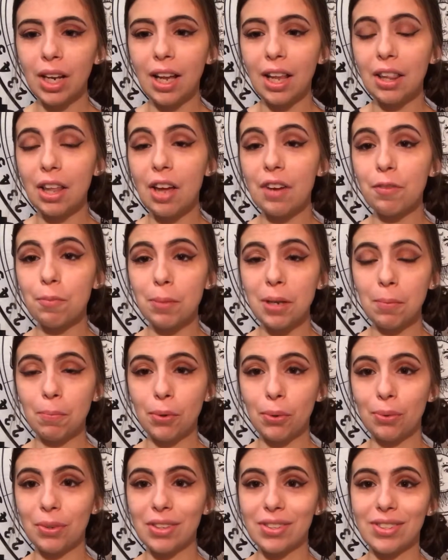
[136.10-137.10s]
lot of
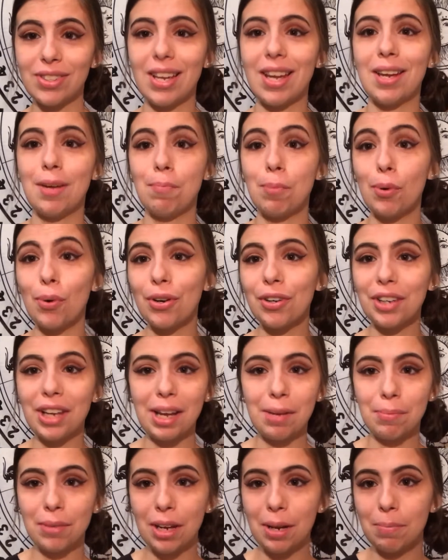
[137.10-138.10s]
people will say board
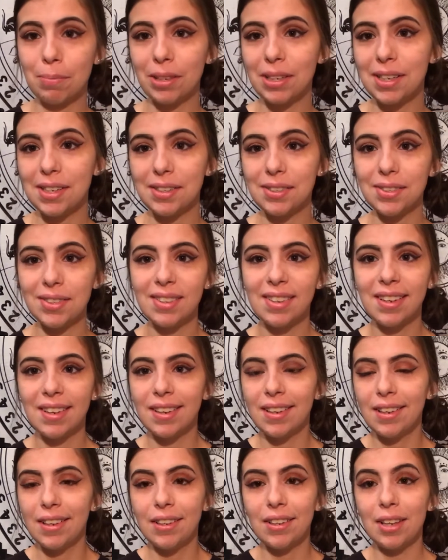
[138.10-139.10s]
game companies
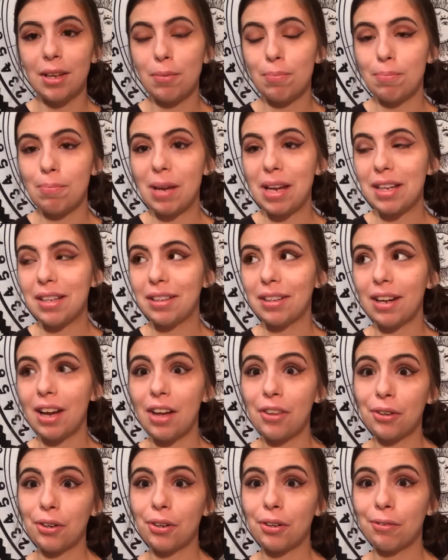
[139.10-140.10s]
that make
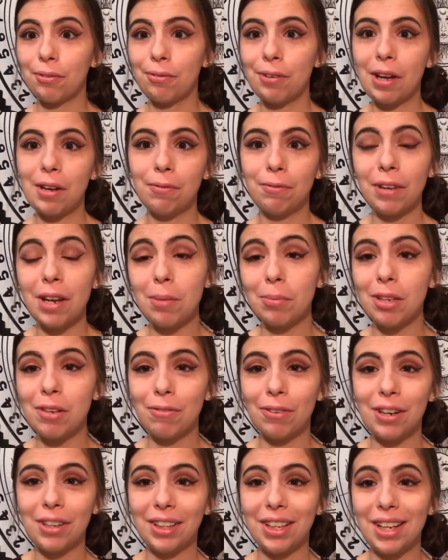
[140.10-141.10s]
other fun
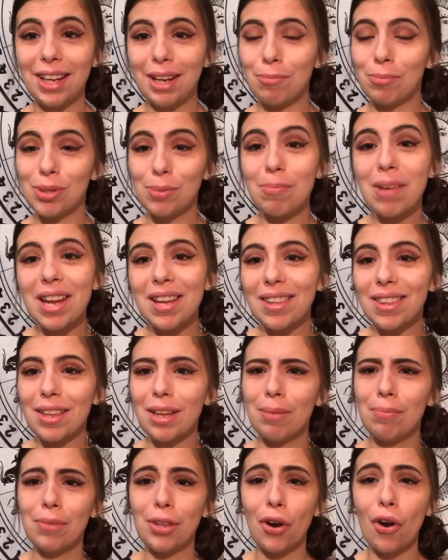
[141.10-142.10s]
family-friendly games make
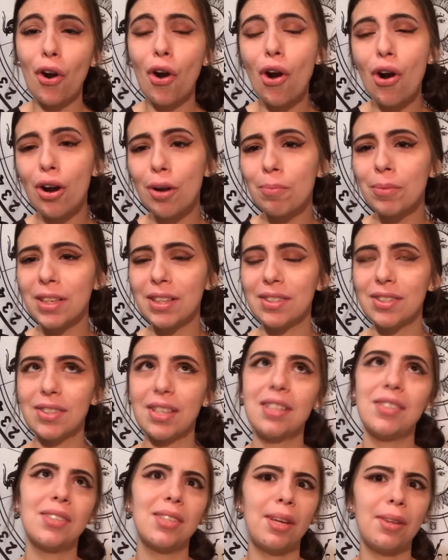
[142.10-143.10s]
them, they're harmless,
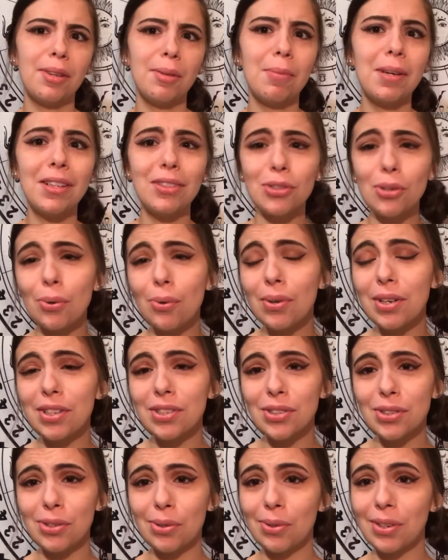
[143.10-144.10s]
they sell them at toy
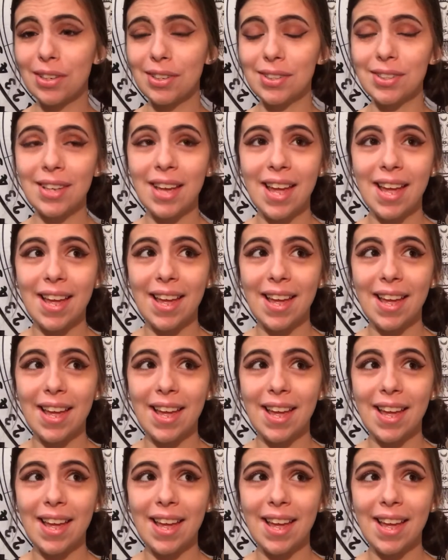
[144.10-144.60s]
stores,